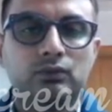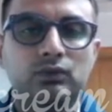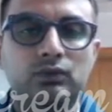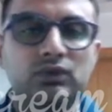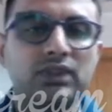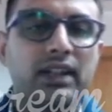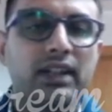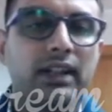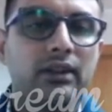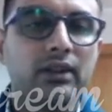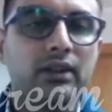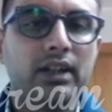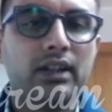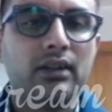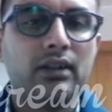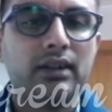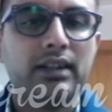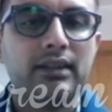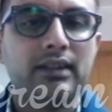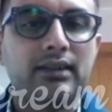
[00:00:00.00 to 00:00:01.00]
and
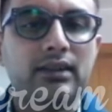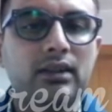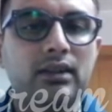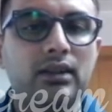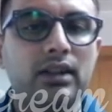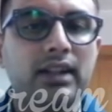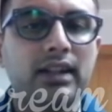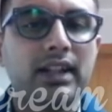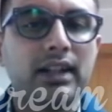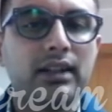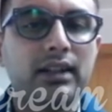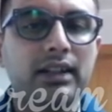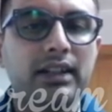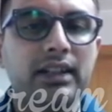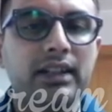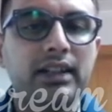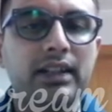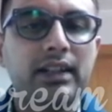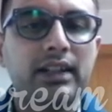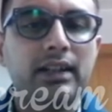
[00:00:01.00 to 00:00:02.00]
here is again
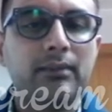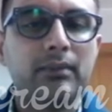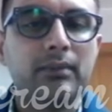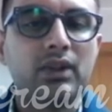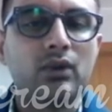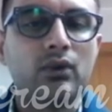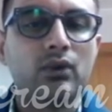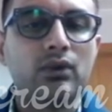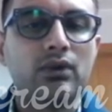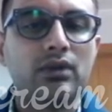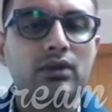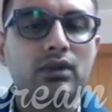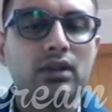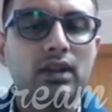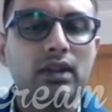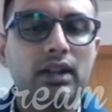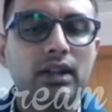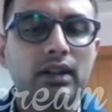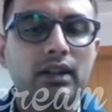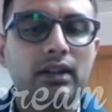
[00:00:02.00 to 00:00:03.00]
EE, because
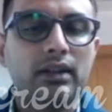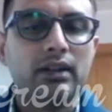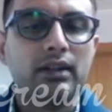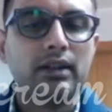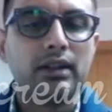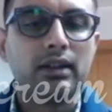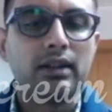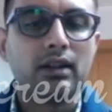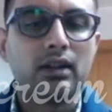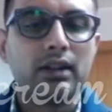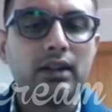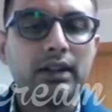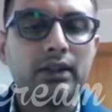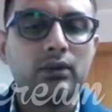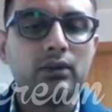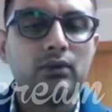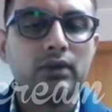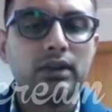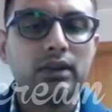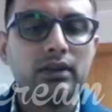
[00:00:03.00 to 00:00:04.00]
according
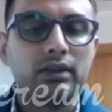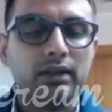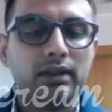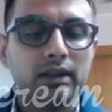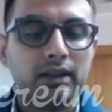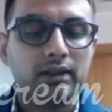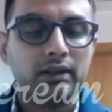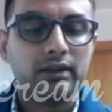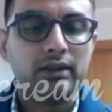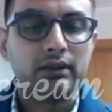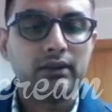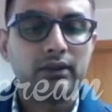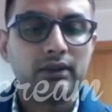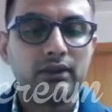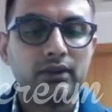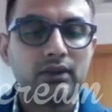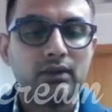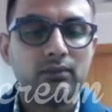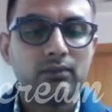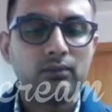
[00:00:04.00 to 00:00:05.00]
to in their
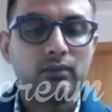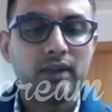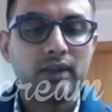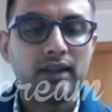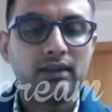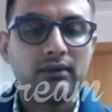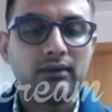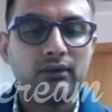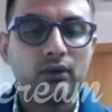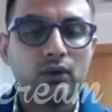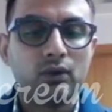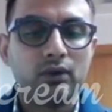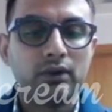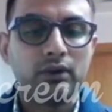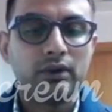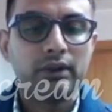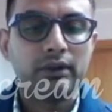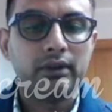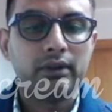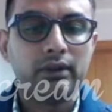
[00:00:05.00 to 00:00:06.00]
system, as a
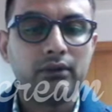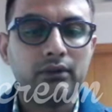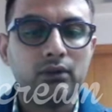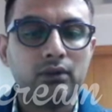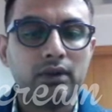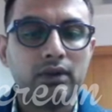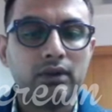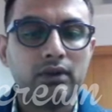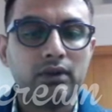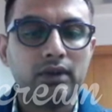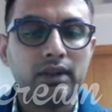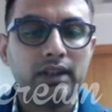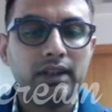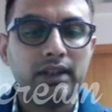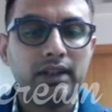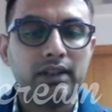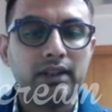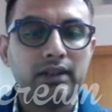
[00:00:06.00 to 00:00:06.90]
foreigner you have to enter E.